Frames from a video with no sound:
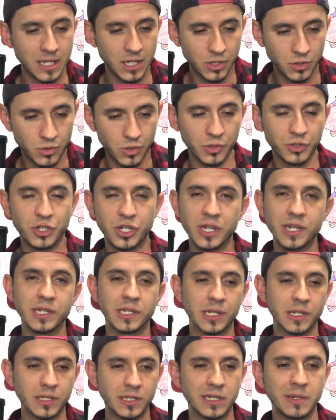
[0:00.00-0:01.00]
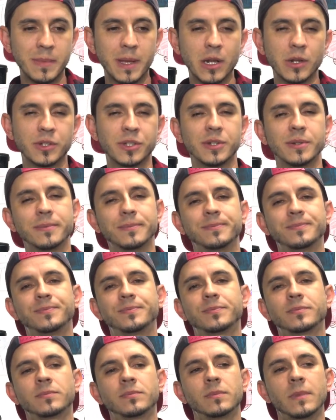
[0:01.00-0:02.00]
grilled cheese, tomato soup.
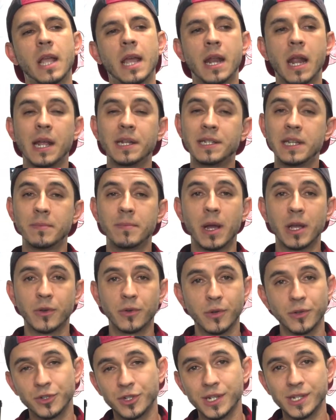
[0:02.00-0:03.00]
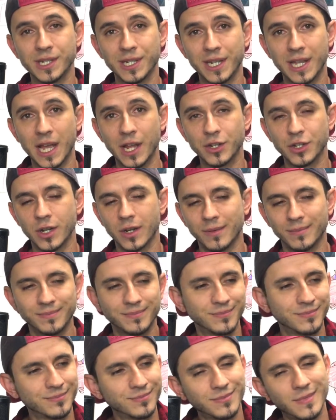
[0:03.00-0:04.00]
And I dip my grilled cheese in ketchup.
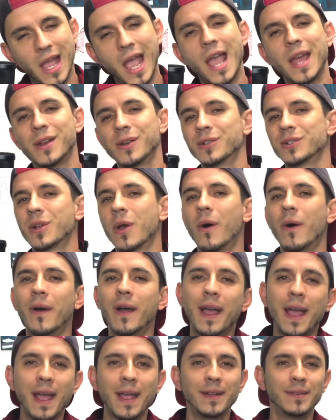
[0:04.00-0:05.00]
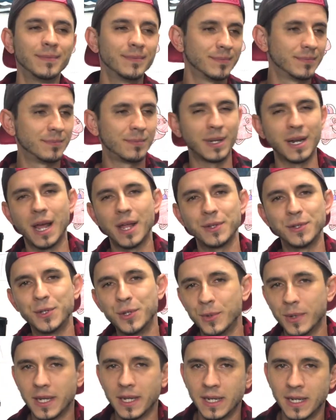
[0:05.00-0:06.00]
Haters gonna hate, but I
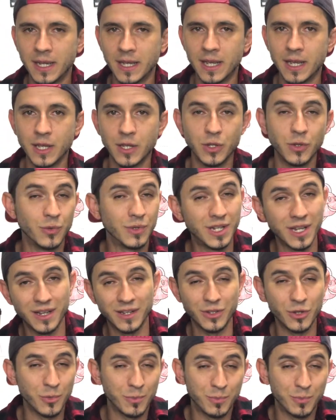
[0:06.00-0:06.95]
do it. You